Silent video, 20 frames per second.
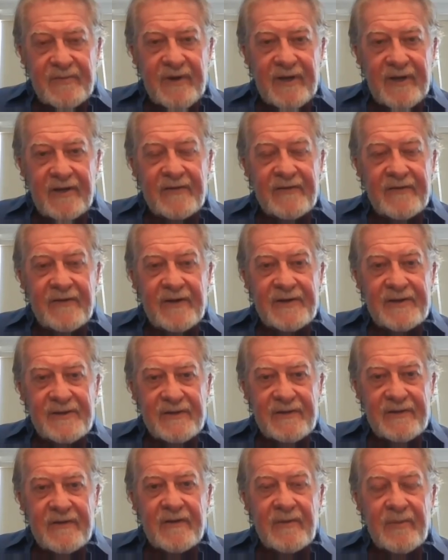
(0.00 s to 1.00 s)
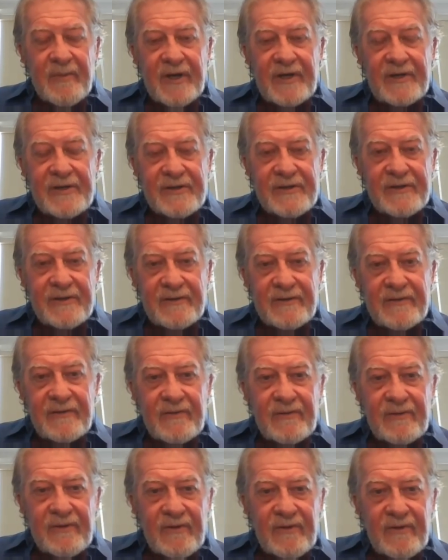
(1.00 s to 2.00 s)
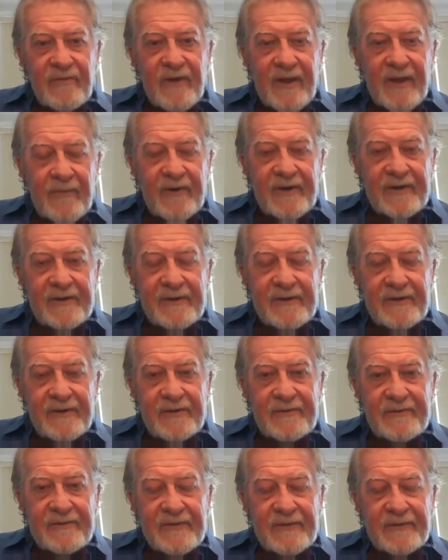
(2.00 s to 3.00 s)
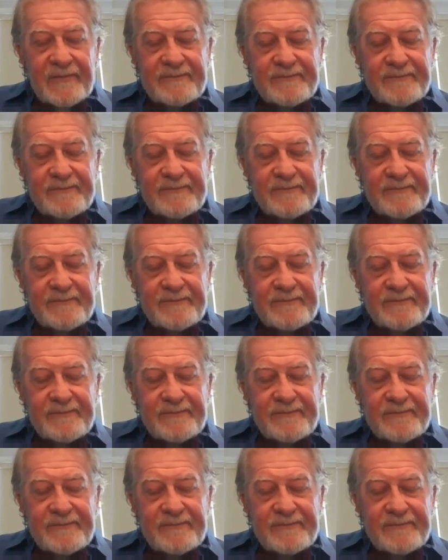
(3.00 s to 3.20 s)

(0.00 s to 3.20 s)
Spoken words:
paying attention to the patient and doing good that way, you know. So,